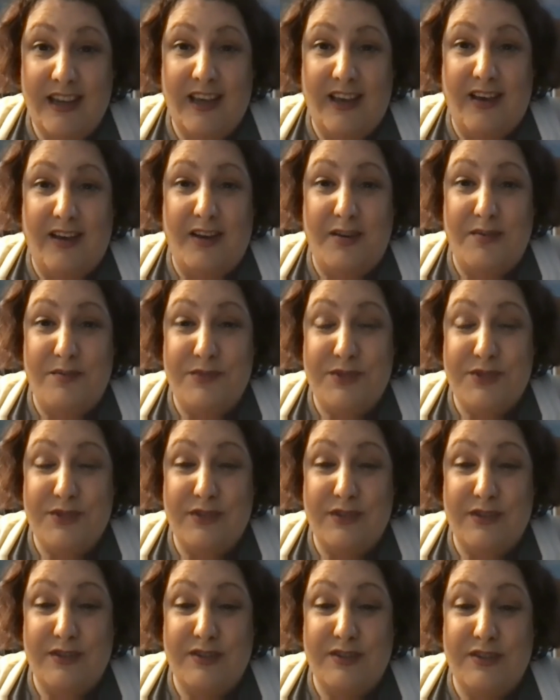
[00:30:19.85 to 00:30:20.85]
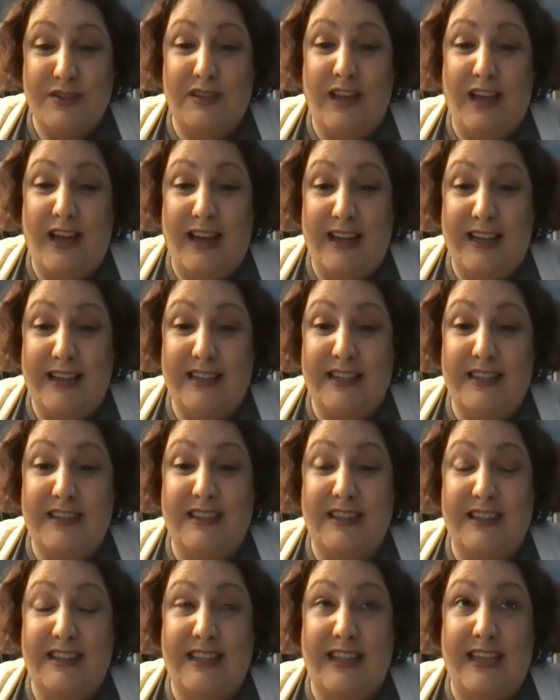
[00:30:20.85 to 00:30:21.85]
Um, so there's a lot
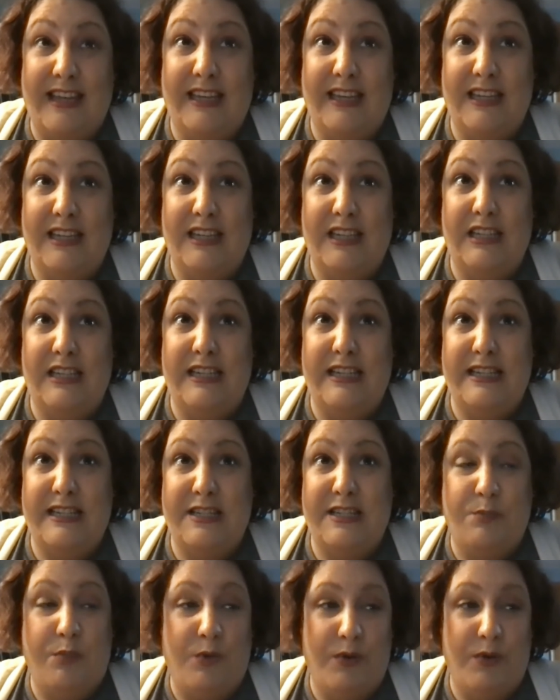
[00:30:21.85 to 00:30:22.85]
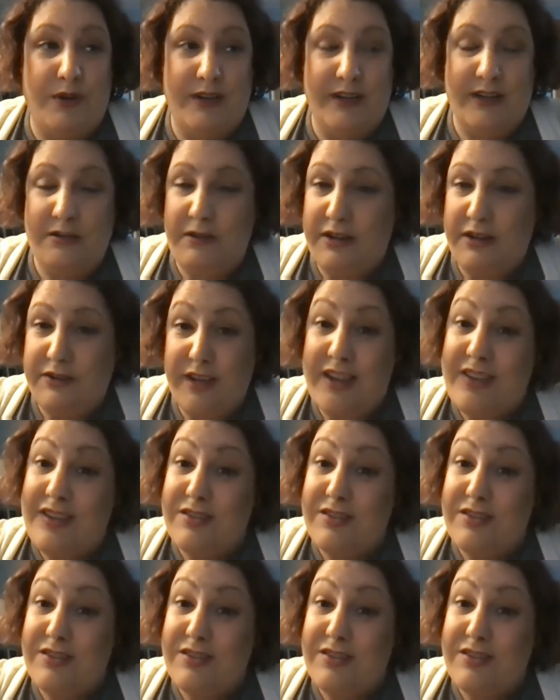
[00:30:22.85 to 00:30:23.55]
that needs supporting around that.